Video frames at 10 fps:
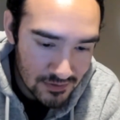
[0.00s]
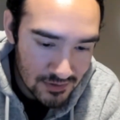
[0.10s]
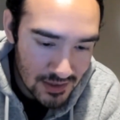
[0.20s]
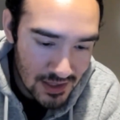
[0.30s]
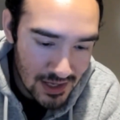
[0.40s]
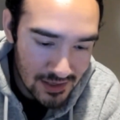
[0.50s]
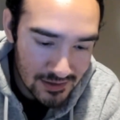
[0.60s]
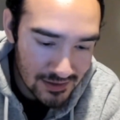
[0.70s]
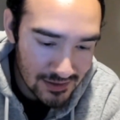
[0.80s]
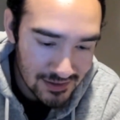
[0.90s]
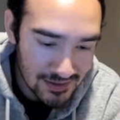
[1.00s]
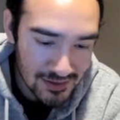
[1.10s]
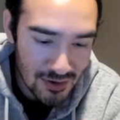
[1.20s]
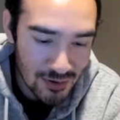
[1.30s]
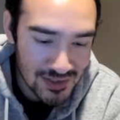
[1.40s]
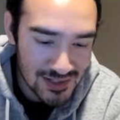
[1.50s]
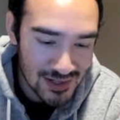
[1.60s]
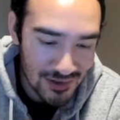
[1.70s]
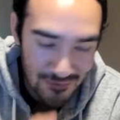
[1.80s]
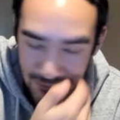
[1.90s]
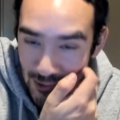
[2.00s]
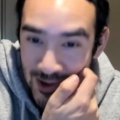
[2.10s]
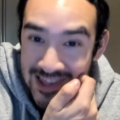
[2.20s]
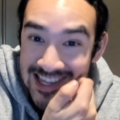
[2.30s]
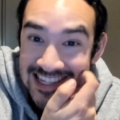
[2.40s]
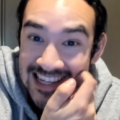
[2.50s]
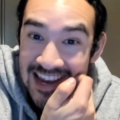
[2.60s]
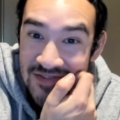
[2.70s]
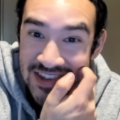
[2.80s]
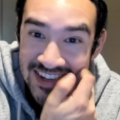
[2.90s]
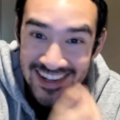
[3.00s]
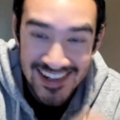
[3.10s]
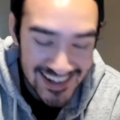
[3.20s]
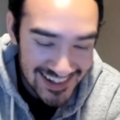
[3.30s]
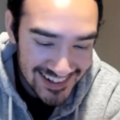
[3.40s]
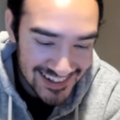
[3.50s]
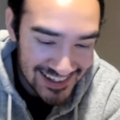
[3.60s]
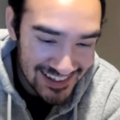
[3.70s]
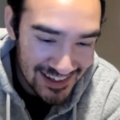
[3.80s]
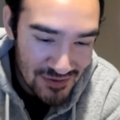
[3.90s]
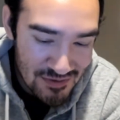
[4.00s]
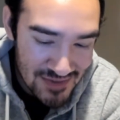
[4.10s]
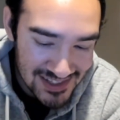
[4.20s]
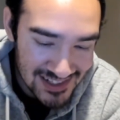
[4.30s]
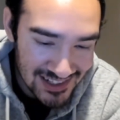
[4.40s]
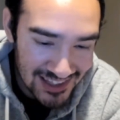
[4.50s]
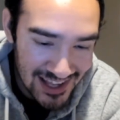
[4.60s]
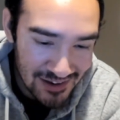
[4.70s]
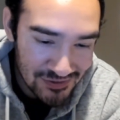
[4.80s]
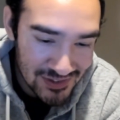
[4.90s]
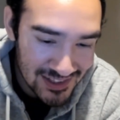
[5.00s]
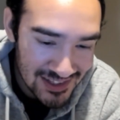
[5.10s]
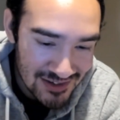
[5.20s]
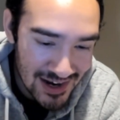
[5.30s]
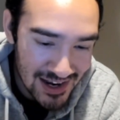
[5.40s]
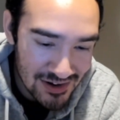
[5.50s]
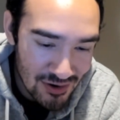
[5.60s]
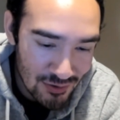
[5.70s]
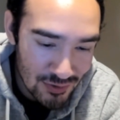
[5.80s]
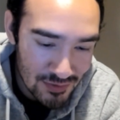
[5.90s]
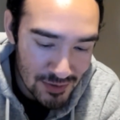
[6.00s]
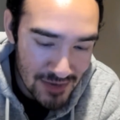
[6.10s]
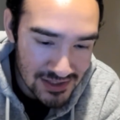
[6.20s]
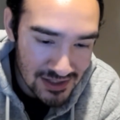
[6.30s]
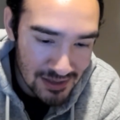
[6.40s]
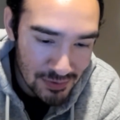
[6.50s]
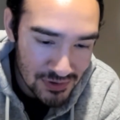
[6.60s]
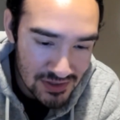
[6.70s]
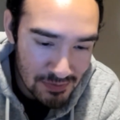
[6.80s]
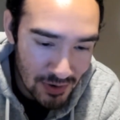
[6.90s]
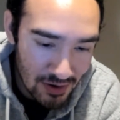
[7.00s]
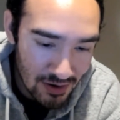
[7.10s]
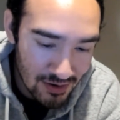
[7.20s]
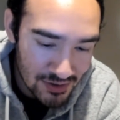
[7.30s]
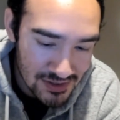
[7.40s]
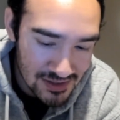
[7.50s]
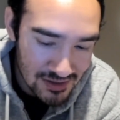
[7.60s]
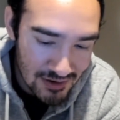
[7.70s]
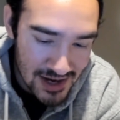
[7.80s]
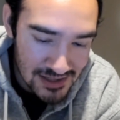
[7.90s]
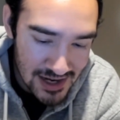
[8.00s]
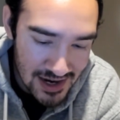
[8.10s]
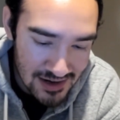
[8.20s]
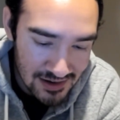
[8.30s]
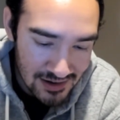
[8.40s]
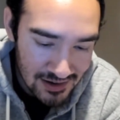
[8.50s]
See that? Goes to the 4 and the 7. If you miss to the left, you got no room to mess up with this ball. This is crazy.